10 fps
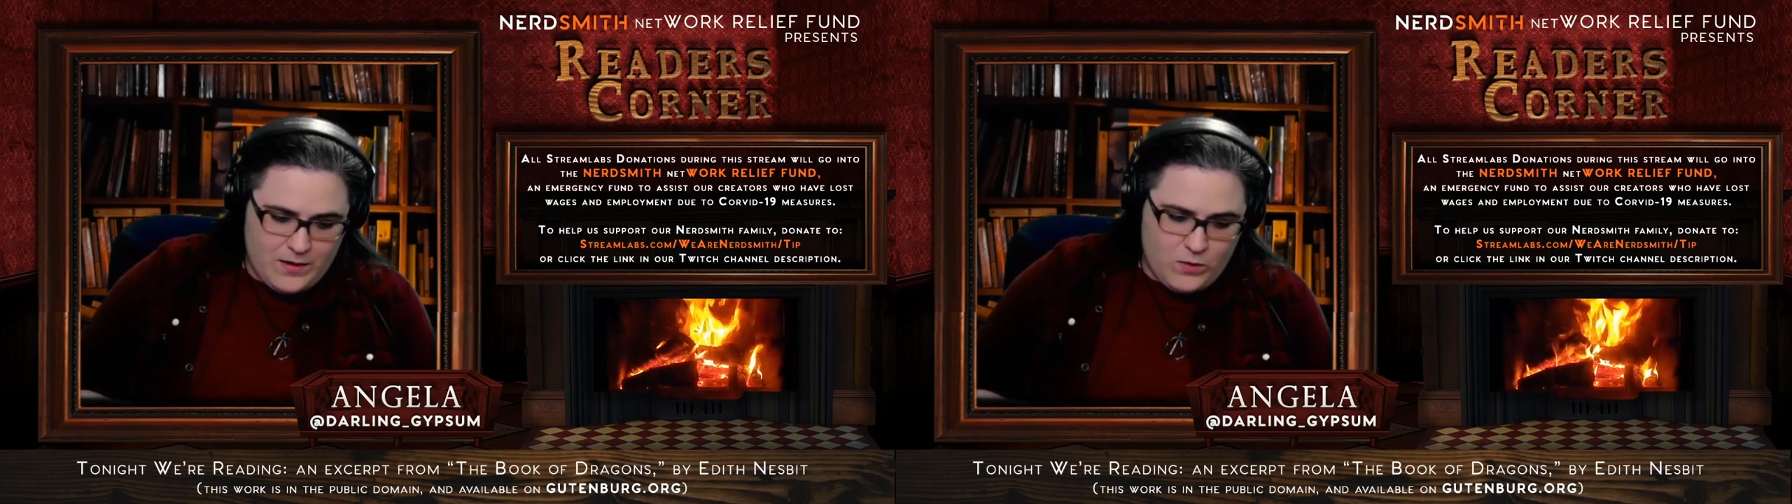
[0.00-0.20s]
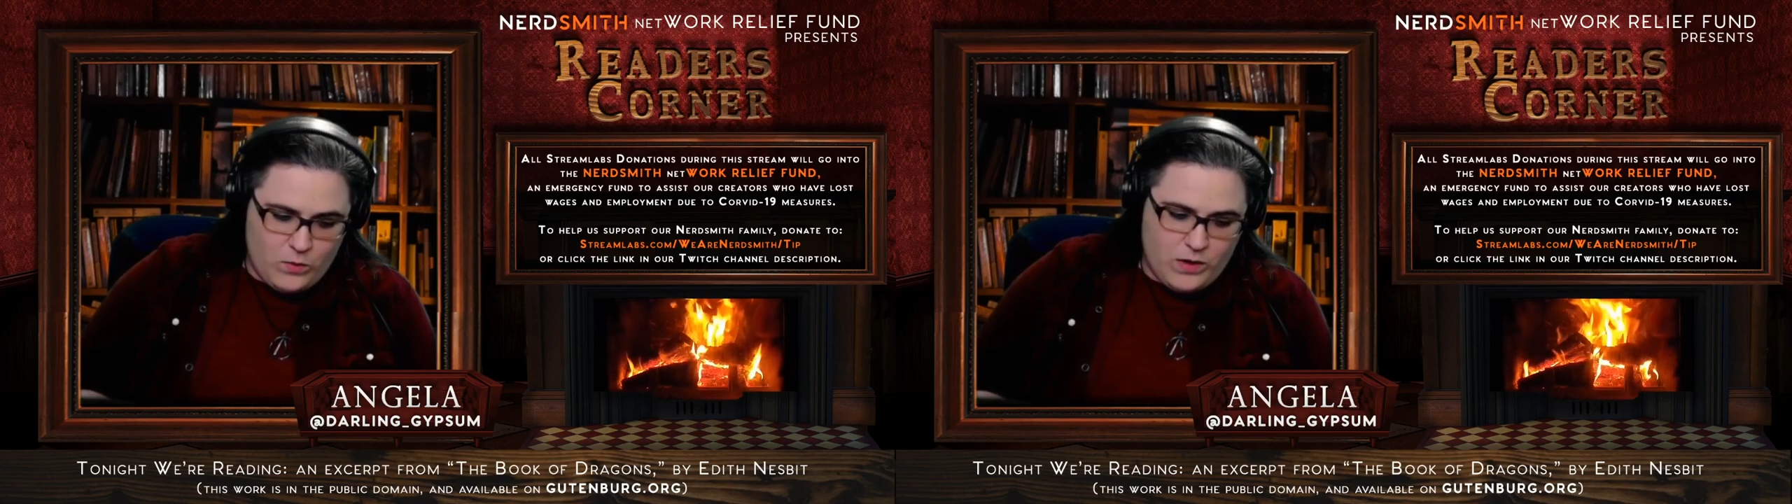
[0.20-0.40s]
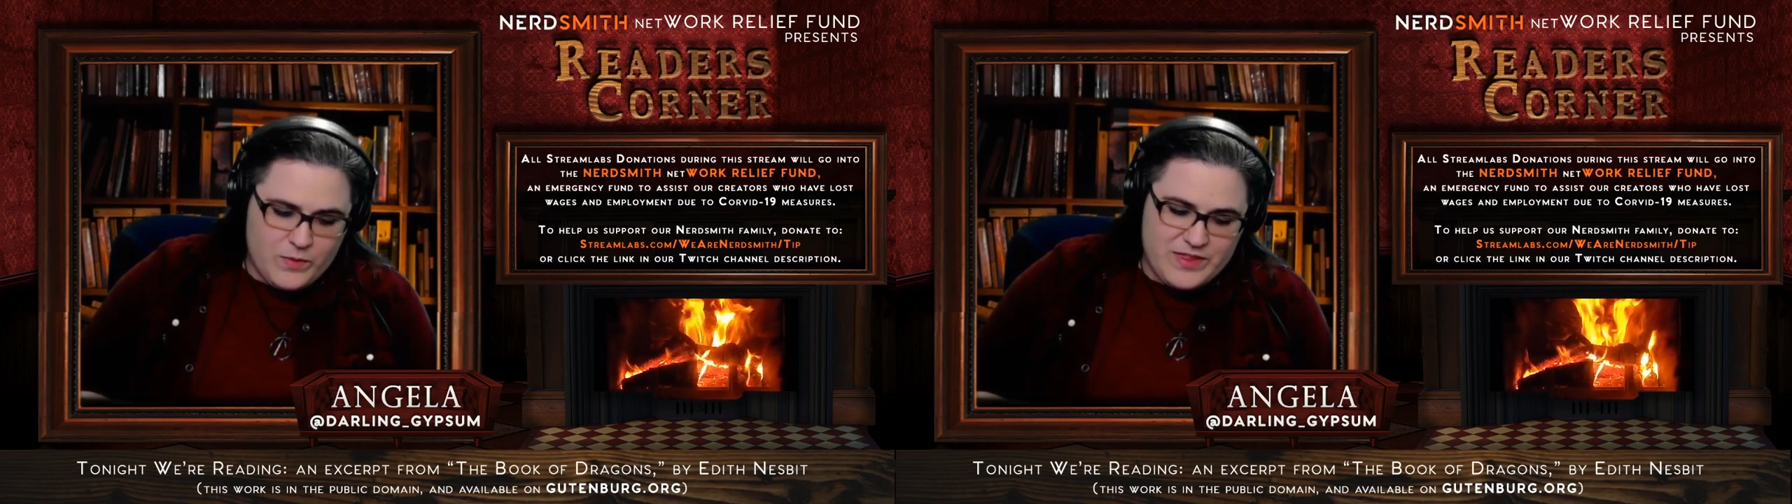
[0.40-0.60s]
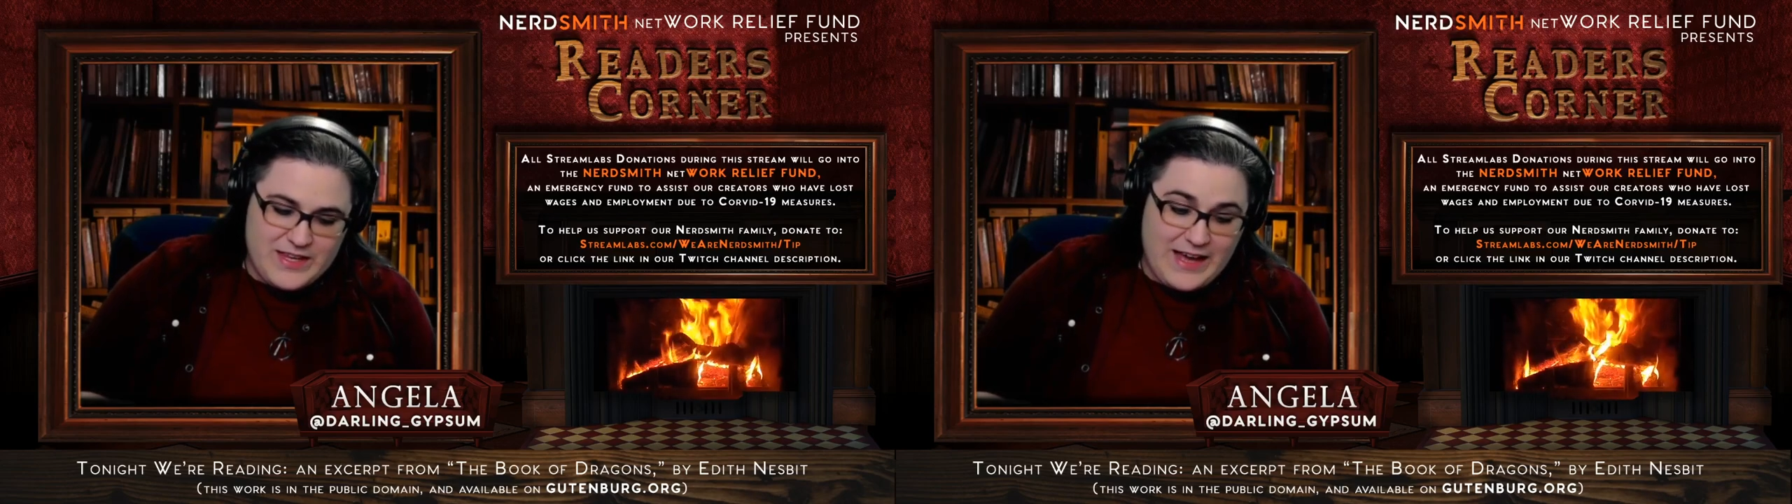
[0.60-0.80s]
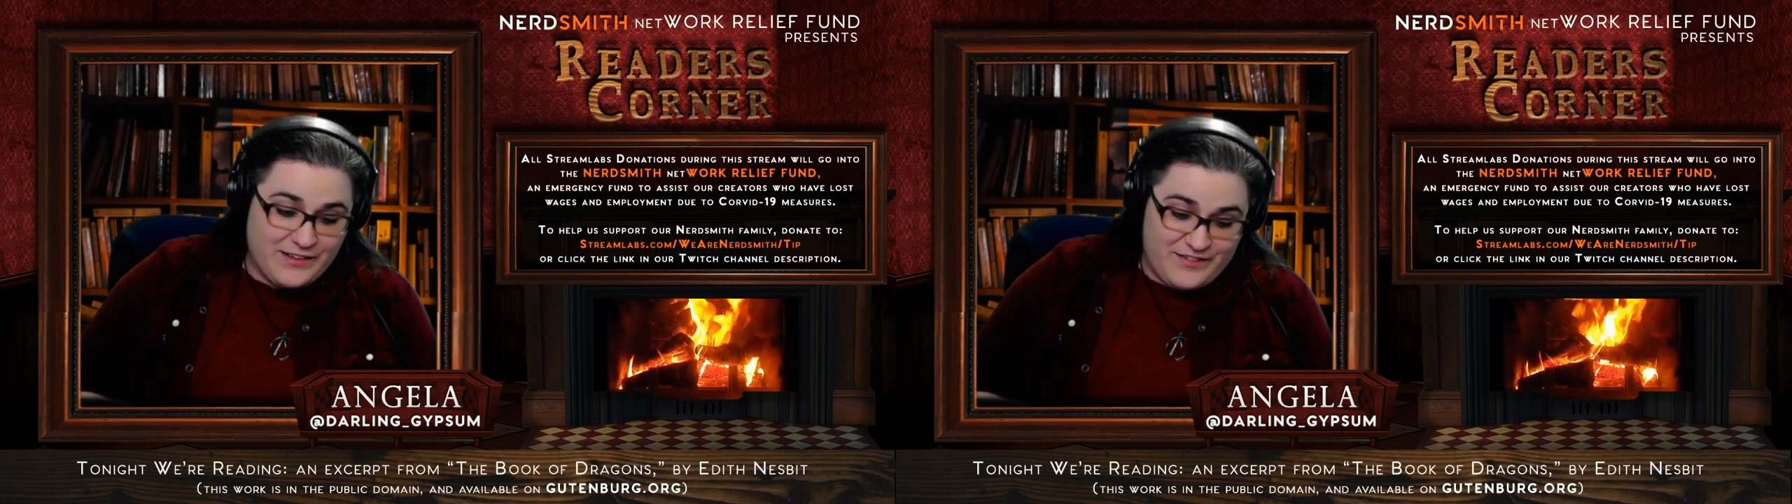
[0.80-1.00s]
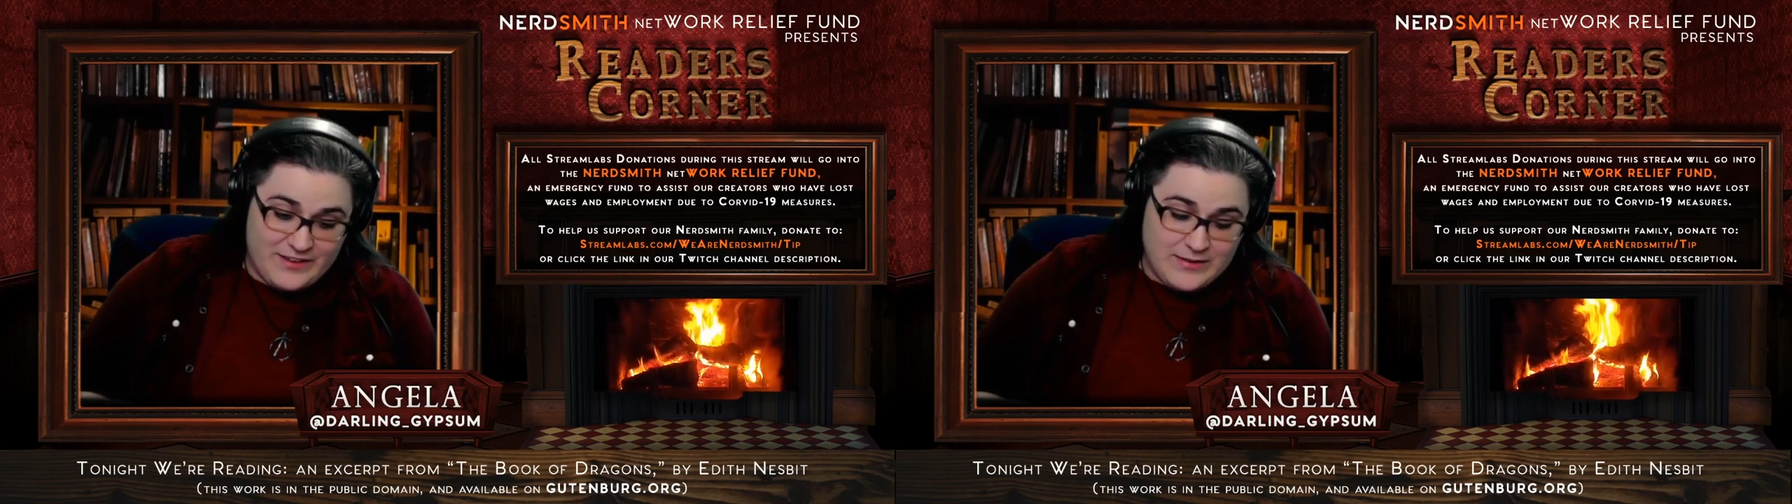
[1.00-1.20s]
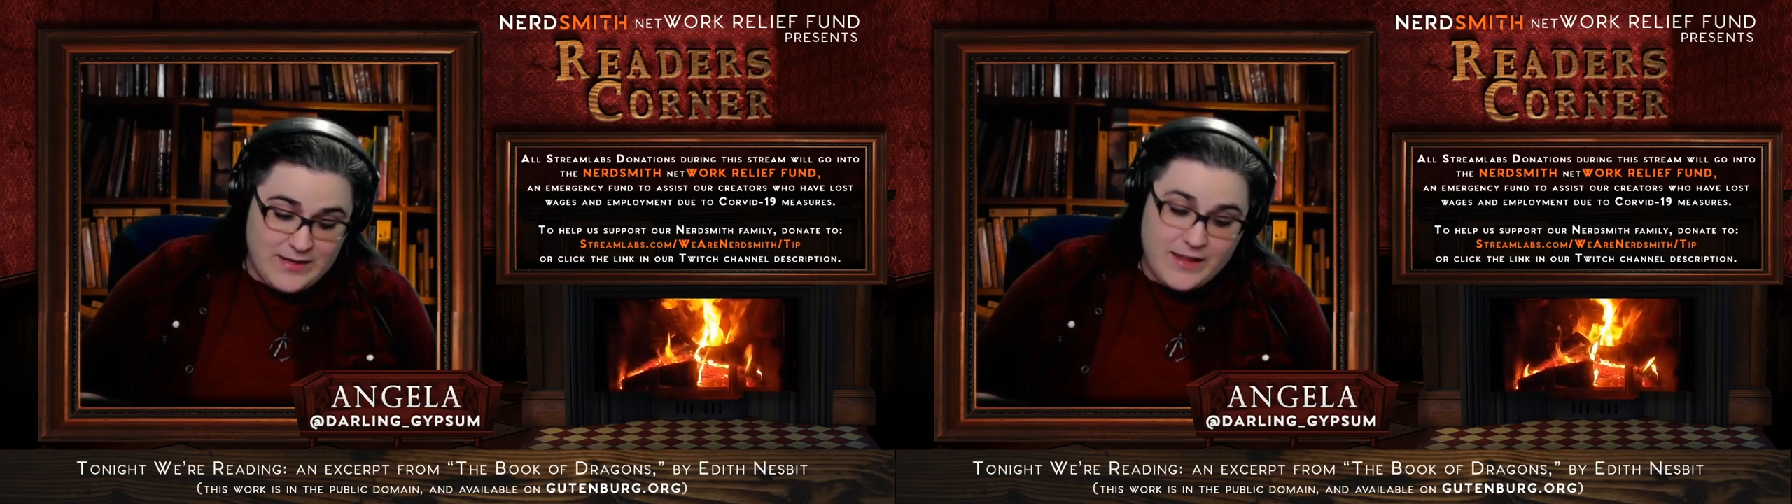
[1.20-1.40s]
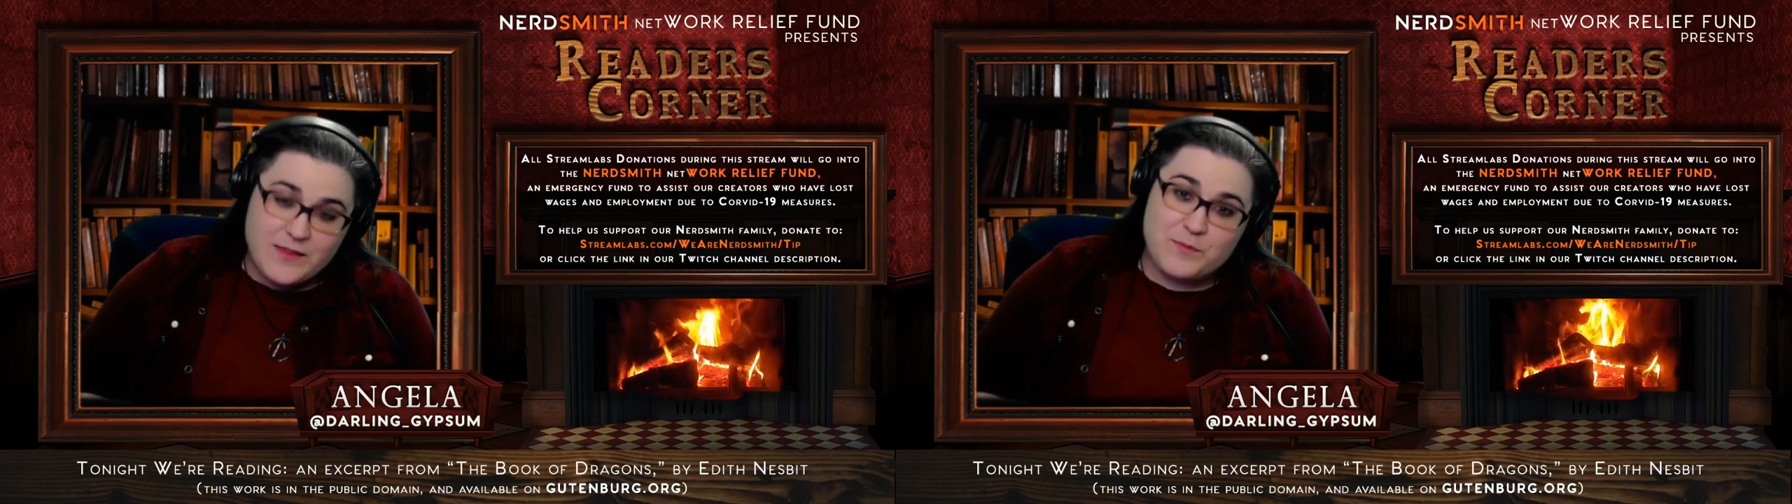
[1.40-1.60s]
What with the elephant and the